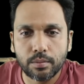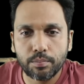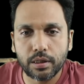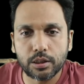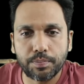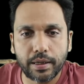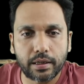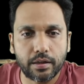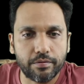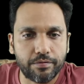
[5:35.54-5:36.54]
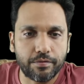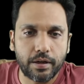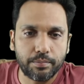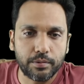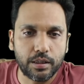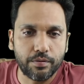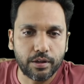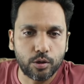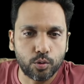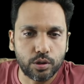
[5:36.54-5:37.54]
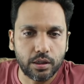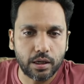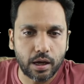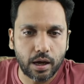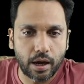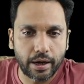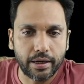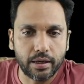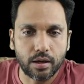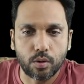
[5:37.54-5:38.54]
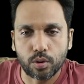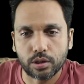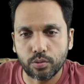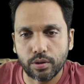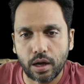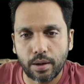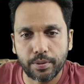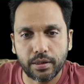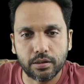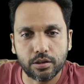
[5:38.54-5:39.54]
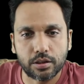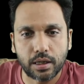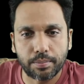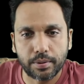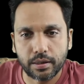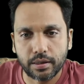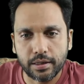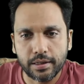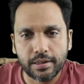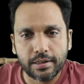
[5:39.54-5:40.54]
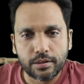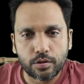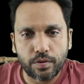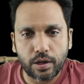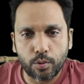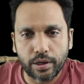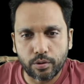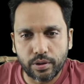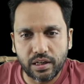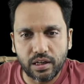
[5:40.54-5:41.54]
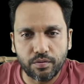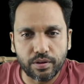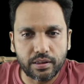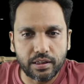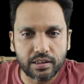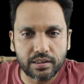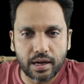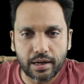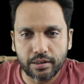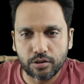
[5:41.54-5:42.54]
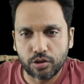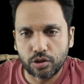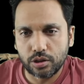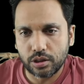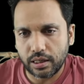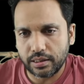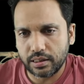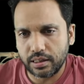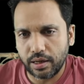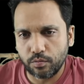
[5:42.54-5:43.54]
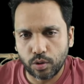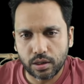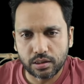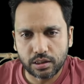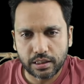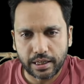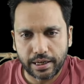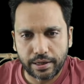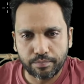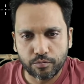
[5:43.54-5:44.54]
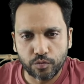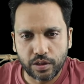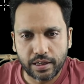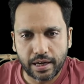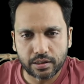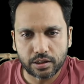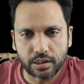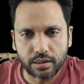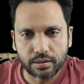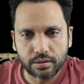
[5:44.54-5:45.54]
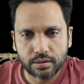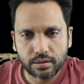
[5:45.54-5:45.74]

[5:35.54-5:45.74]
perspective. I'm giving you the idea what is going to happen in this chapter. So we are going to deal with these guys. I'll just name one, say weak acid